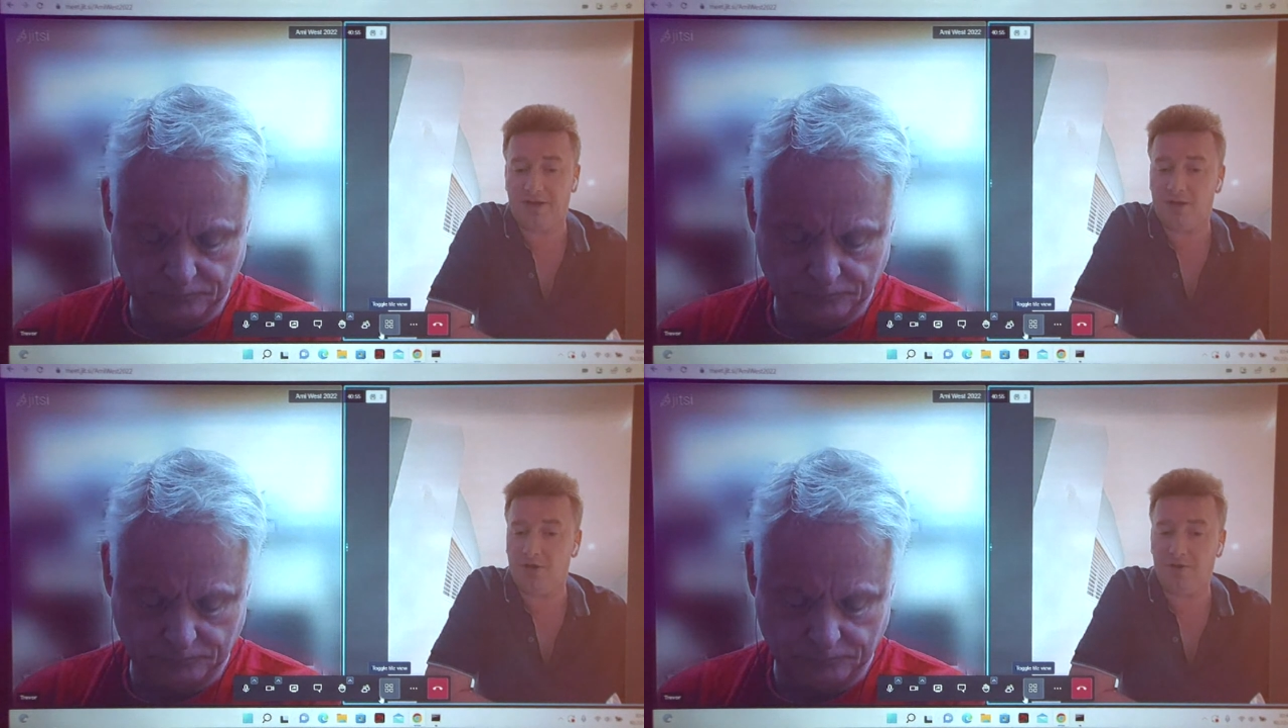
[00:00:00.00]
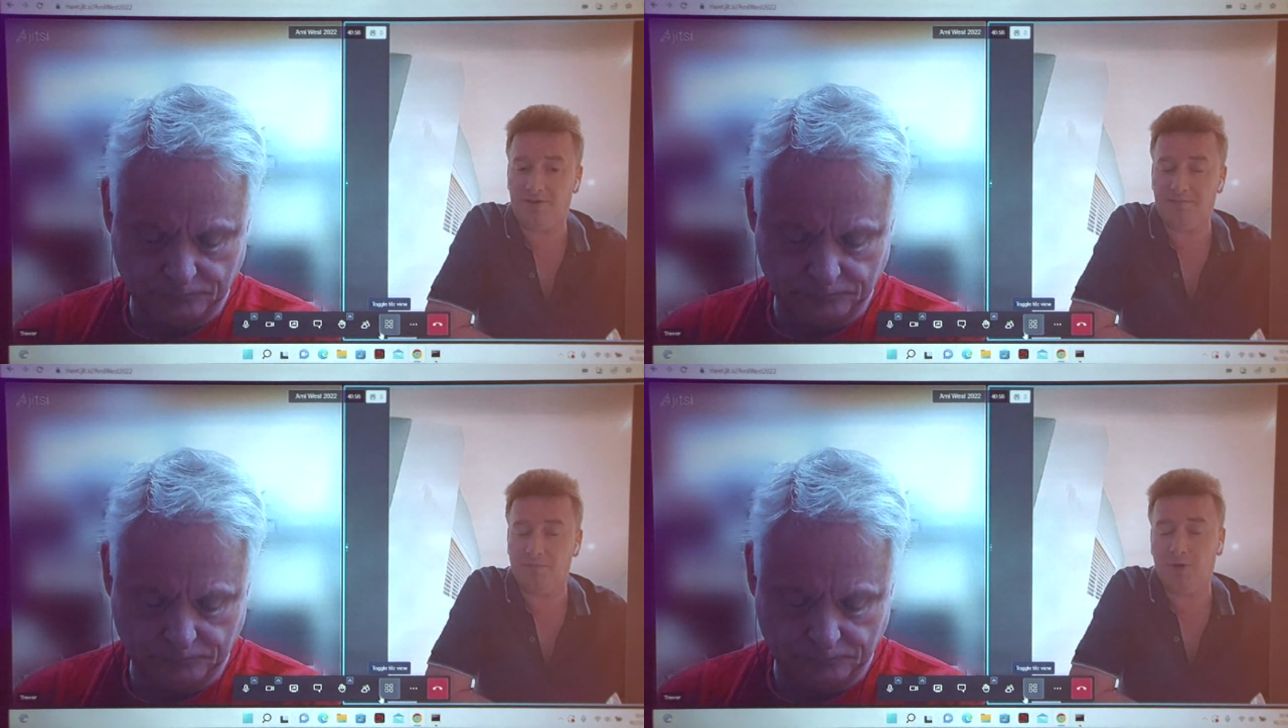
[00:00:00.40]
and a lot
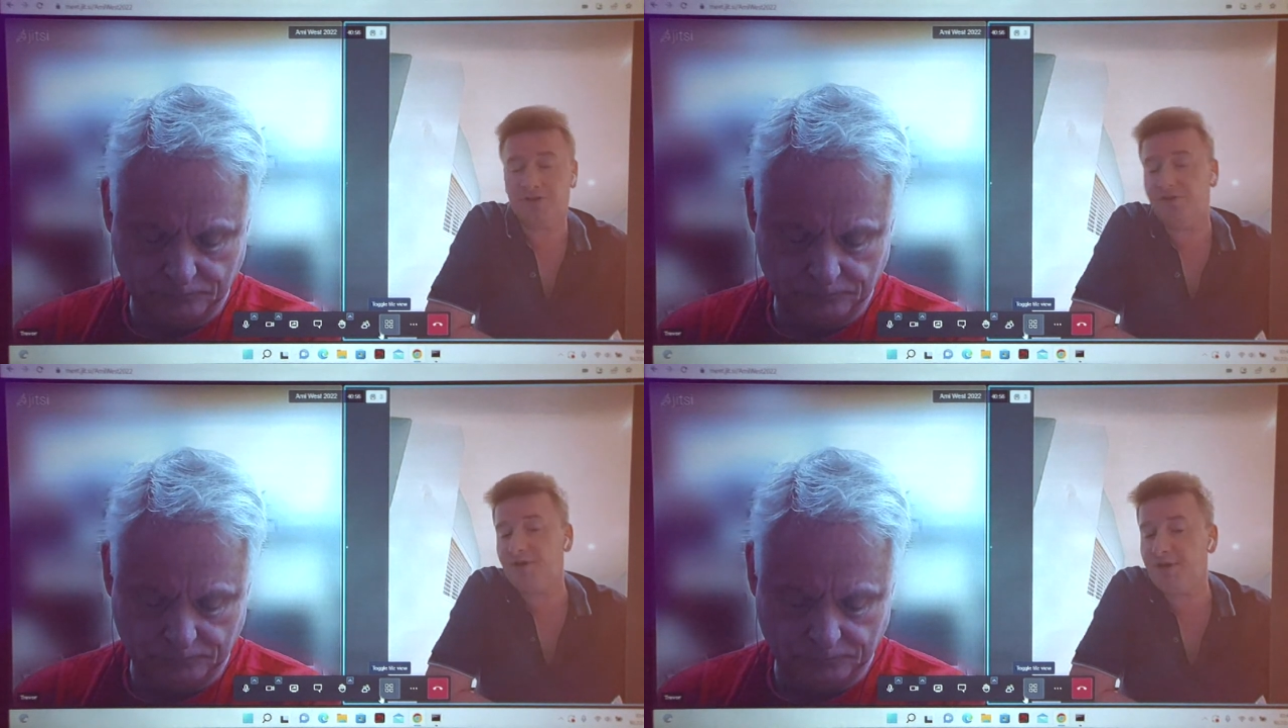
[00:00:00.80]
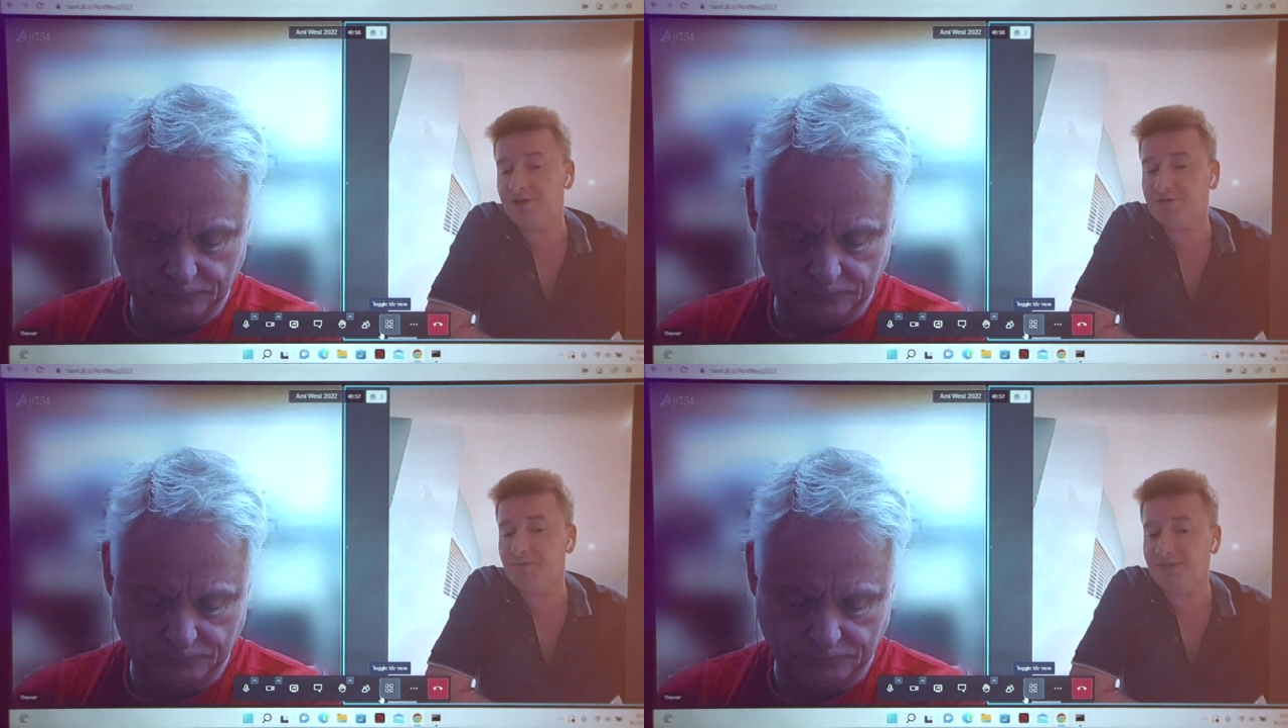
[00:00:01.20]
most of the
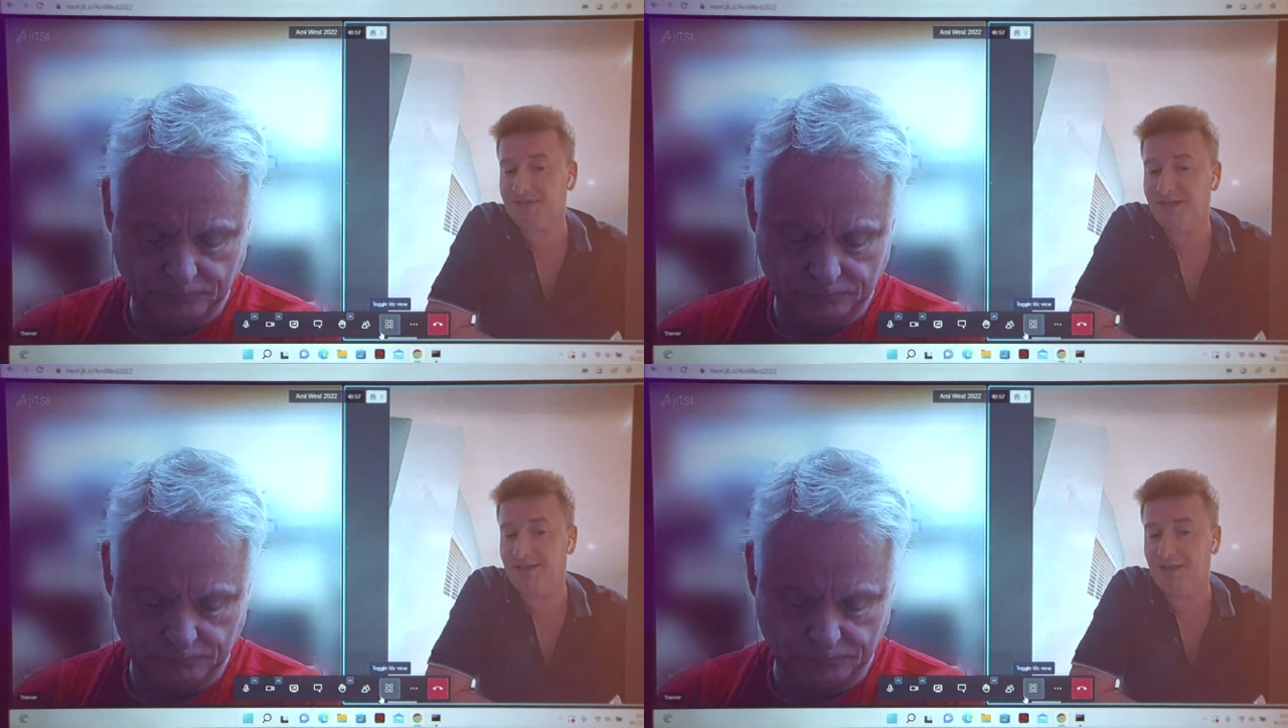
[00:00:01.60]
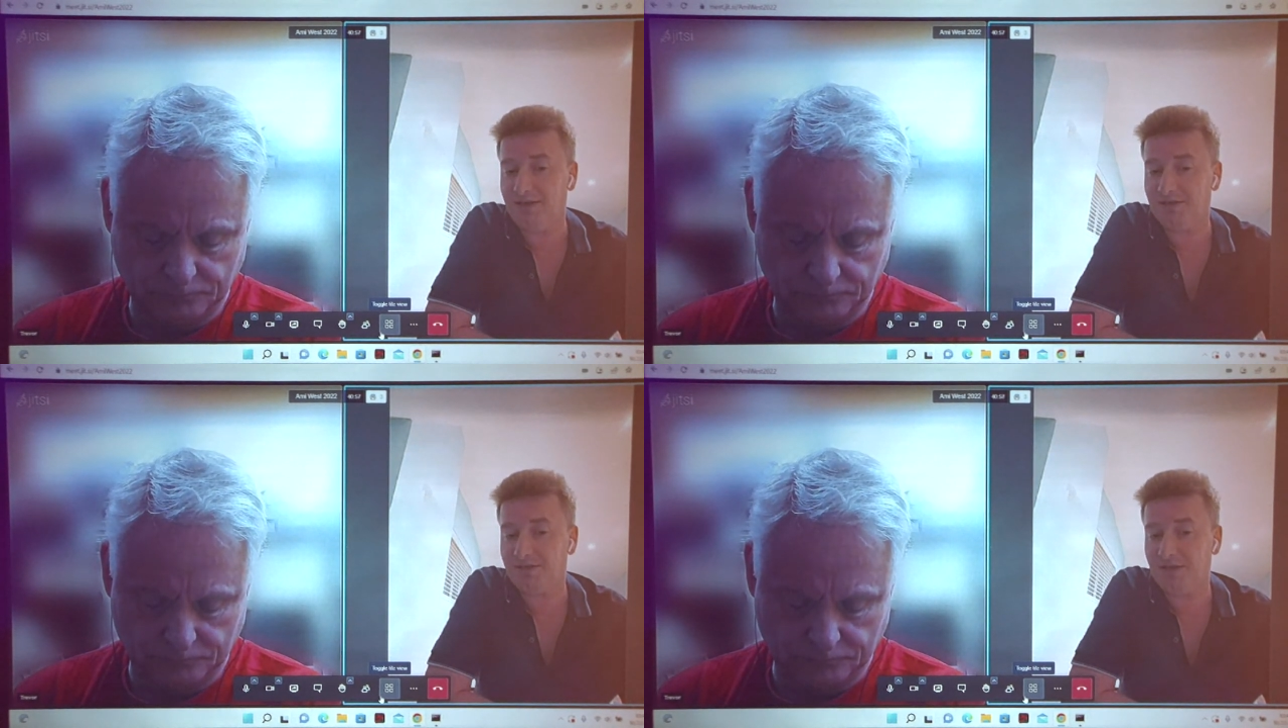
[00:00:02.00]
customers did
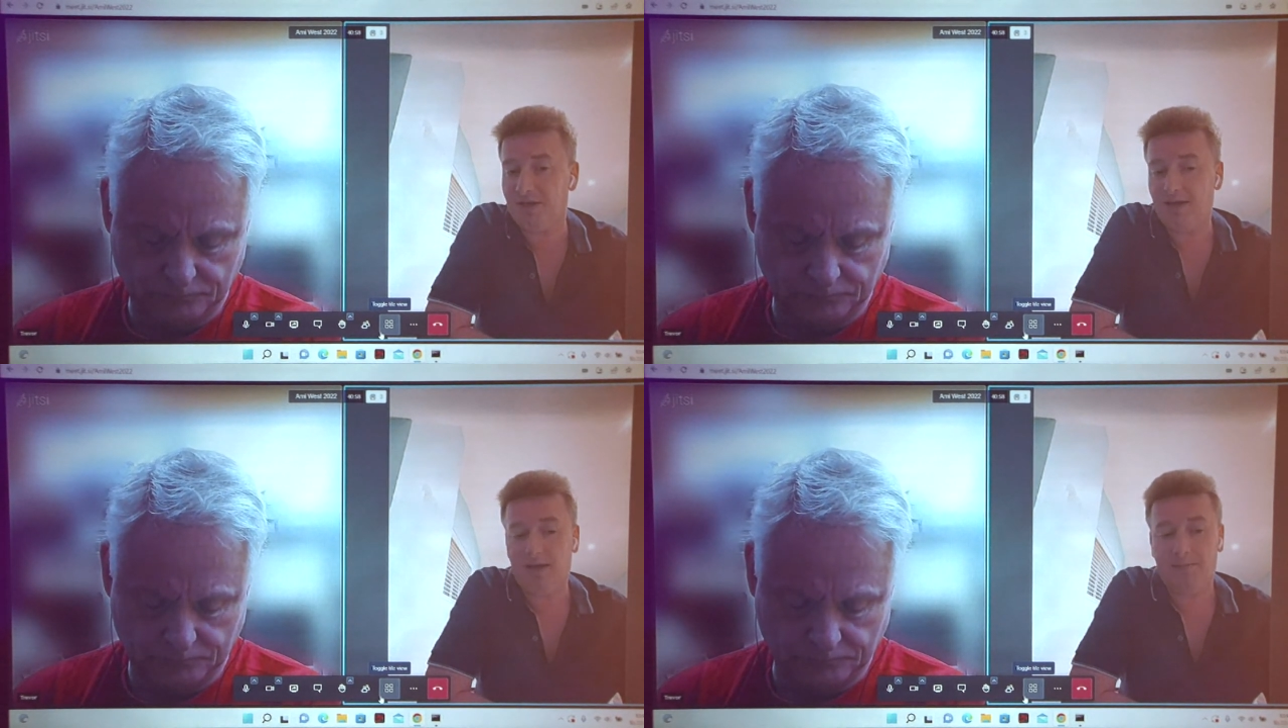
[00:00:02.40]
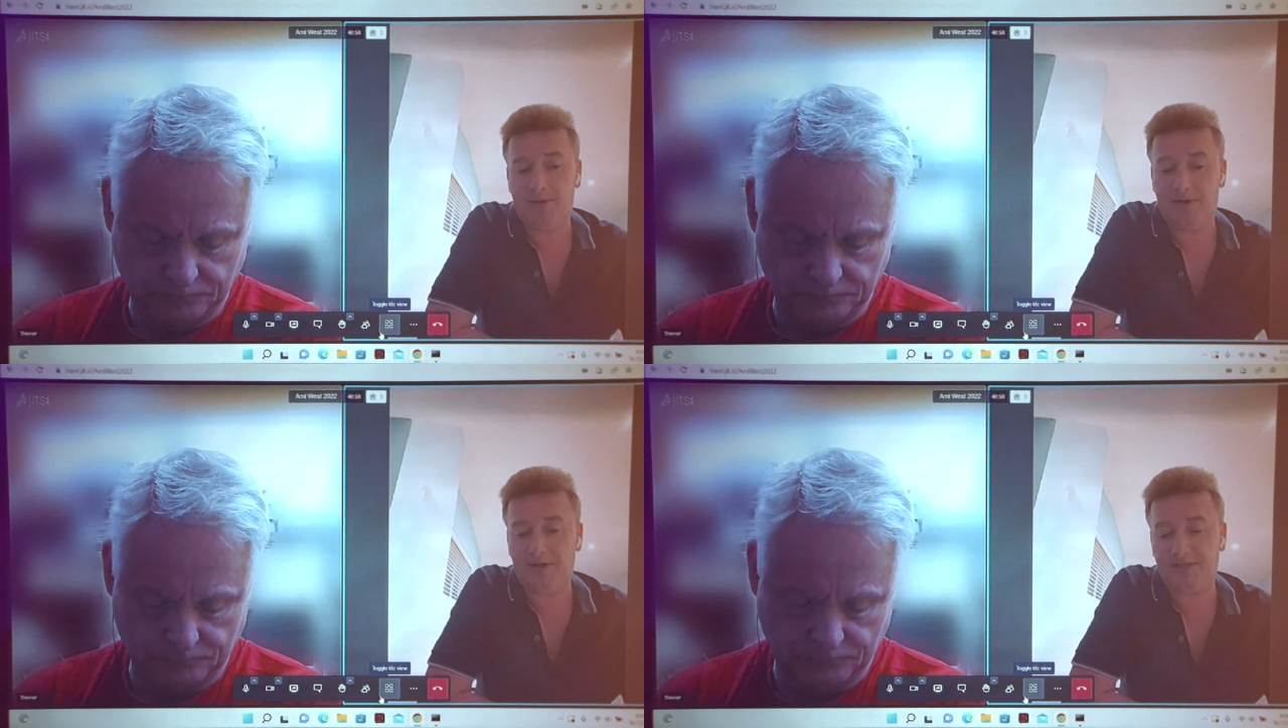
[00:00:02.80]
this.
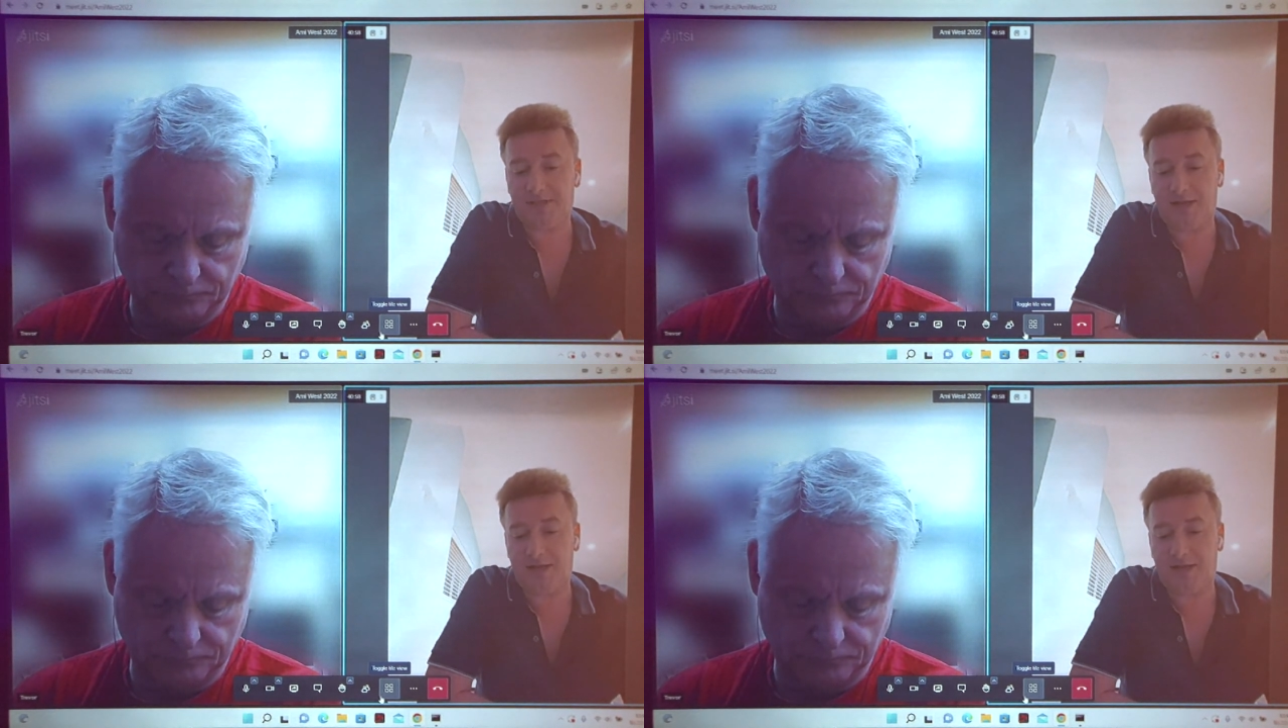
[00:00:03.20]
But